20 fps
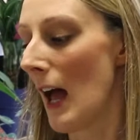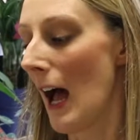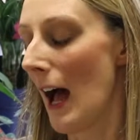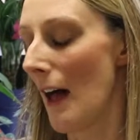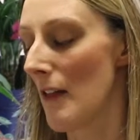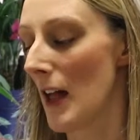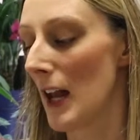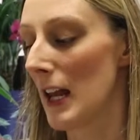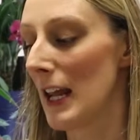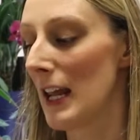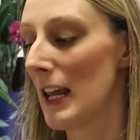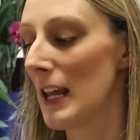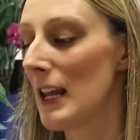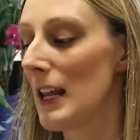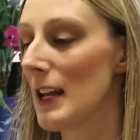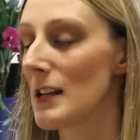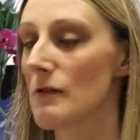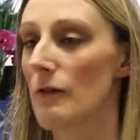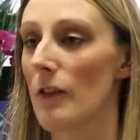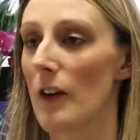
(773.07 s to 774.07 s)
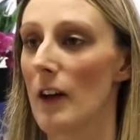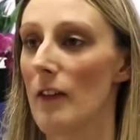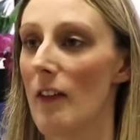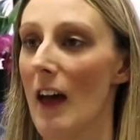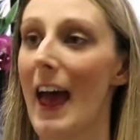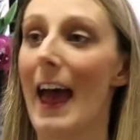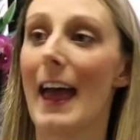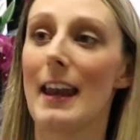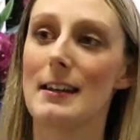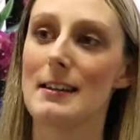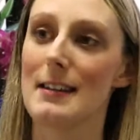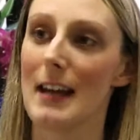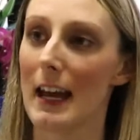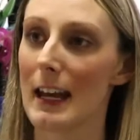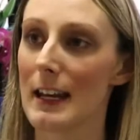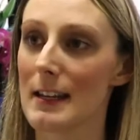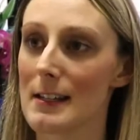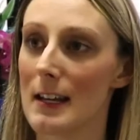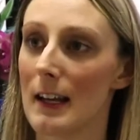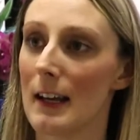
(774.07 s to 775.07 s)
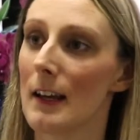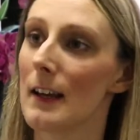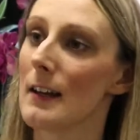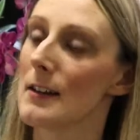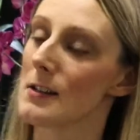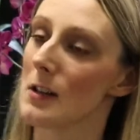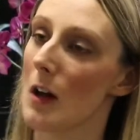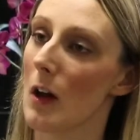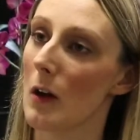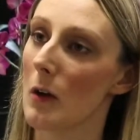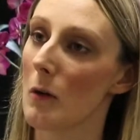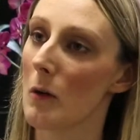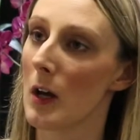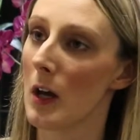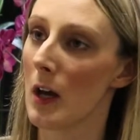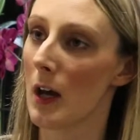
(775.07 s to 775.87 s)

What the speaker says: And then E is for the end date. So